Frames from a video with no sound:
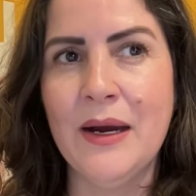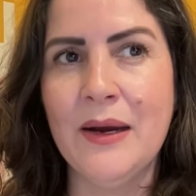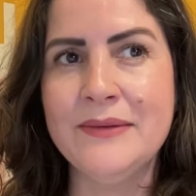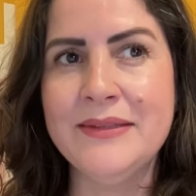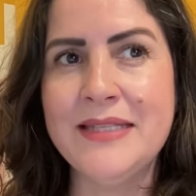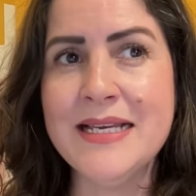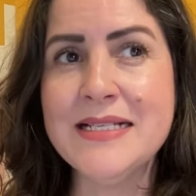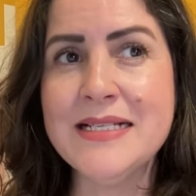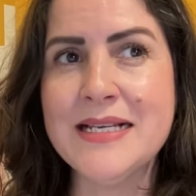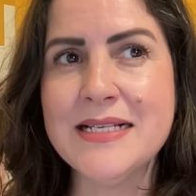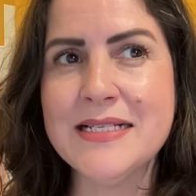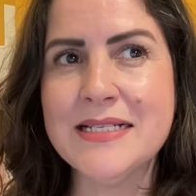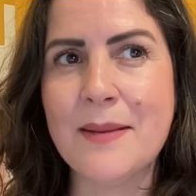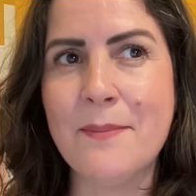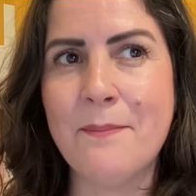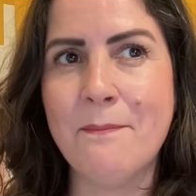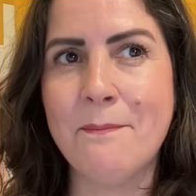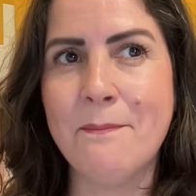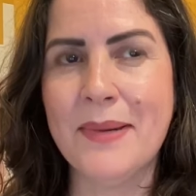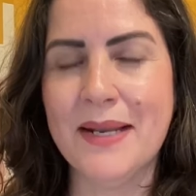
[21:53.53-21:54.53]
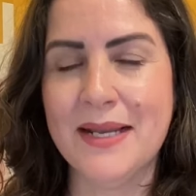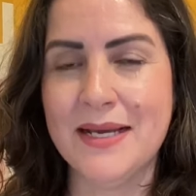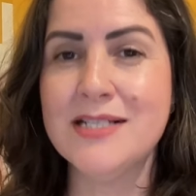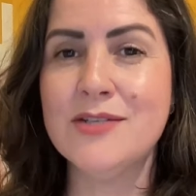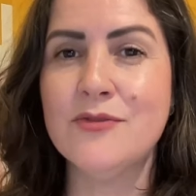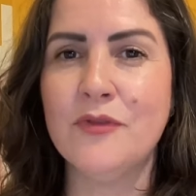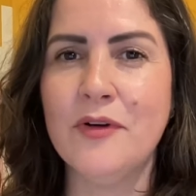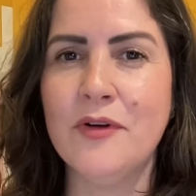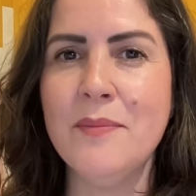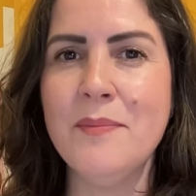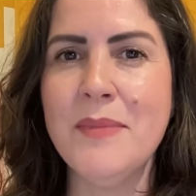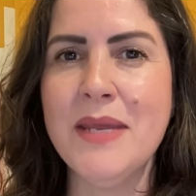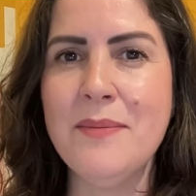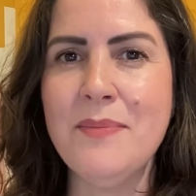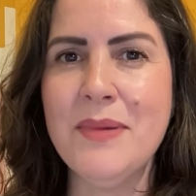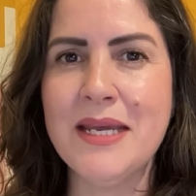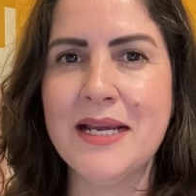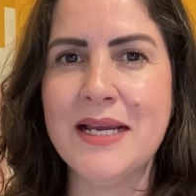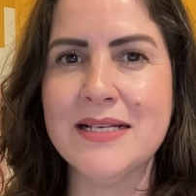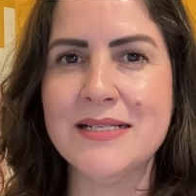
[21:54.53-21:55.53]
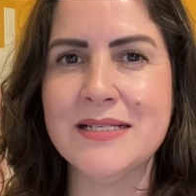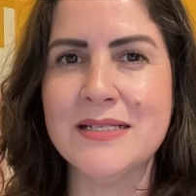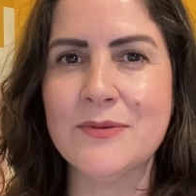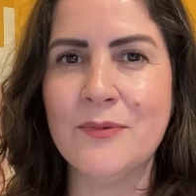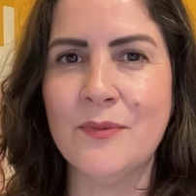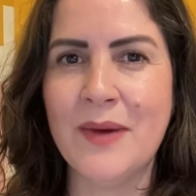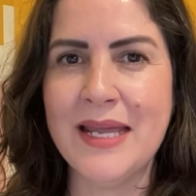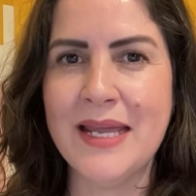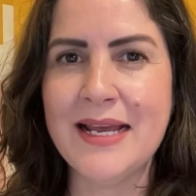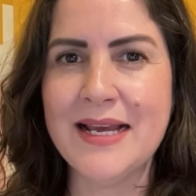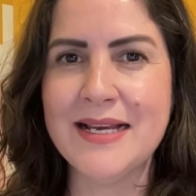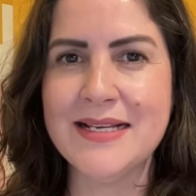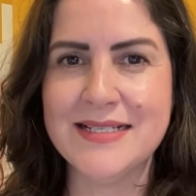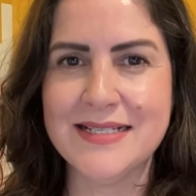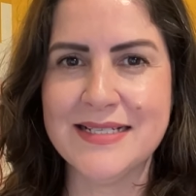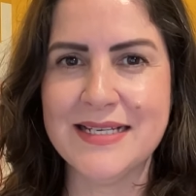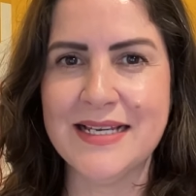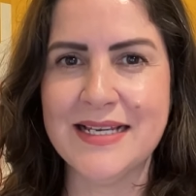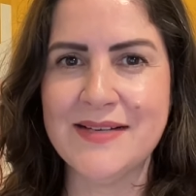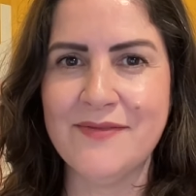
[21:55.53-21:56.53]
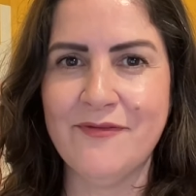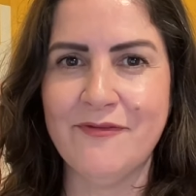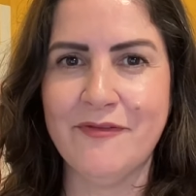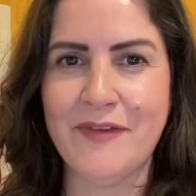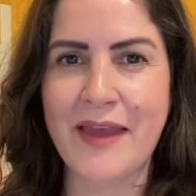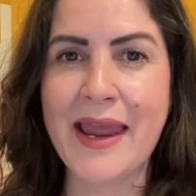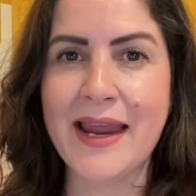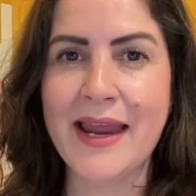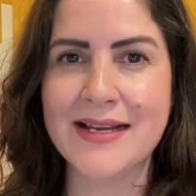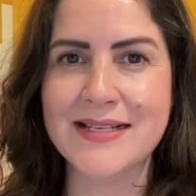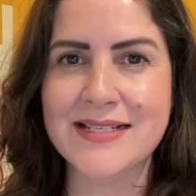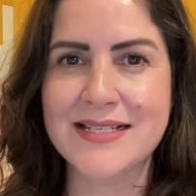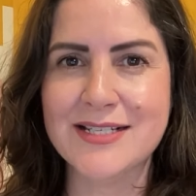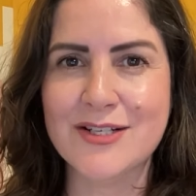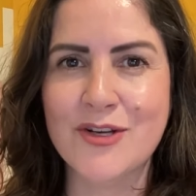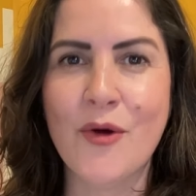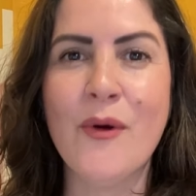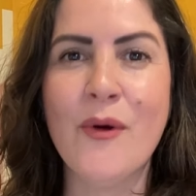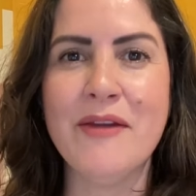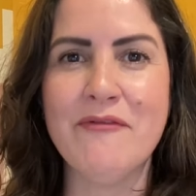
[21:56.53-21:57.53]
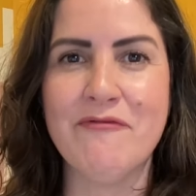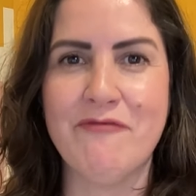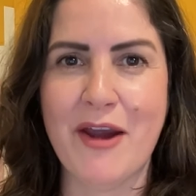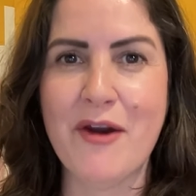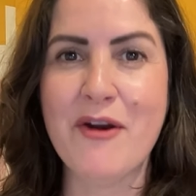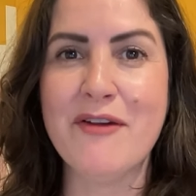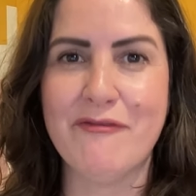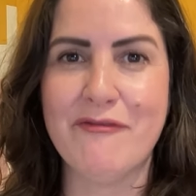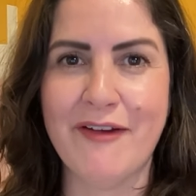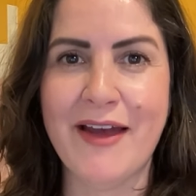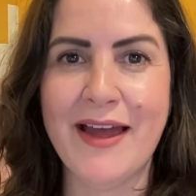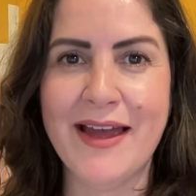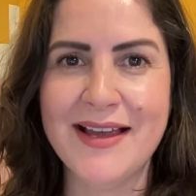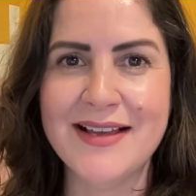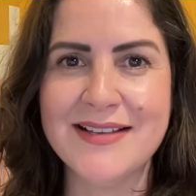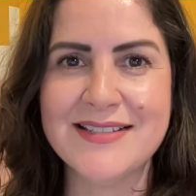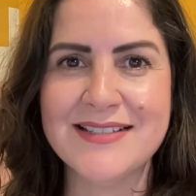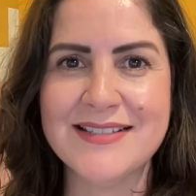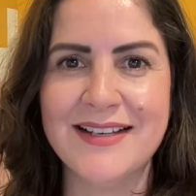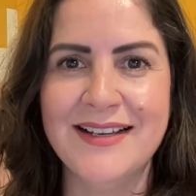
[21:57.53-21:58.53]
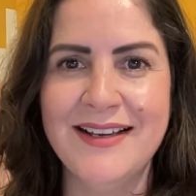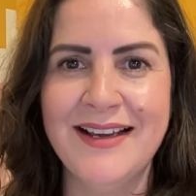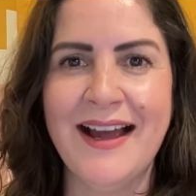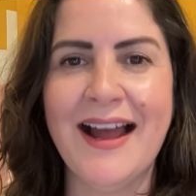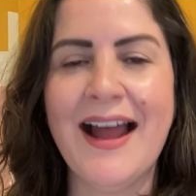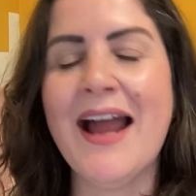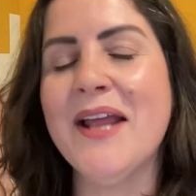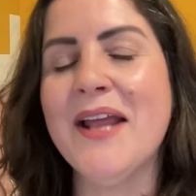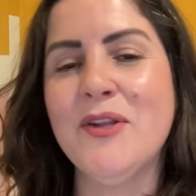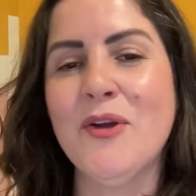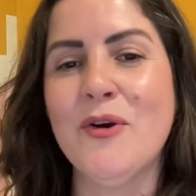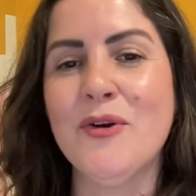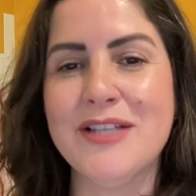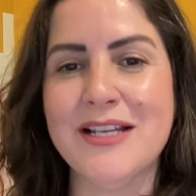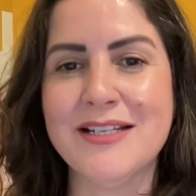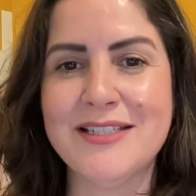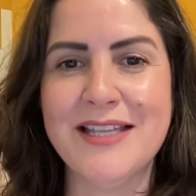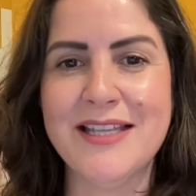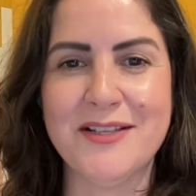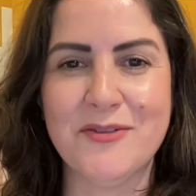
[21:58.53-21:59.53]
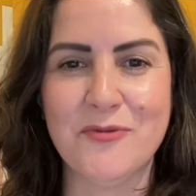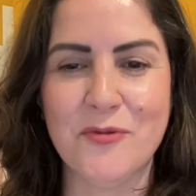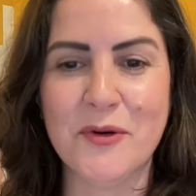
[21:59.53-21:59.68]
This is a plus for me because when I see things going very fast, I know that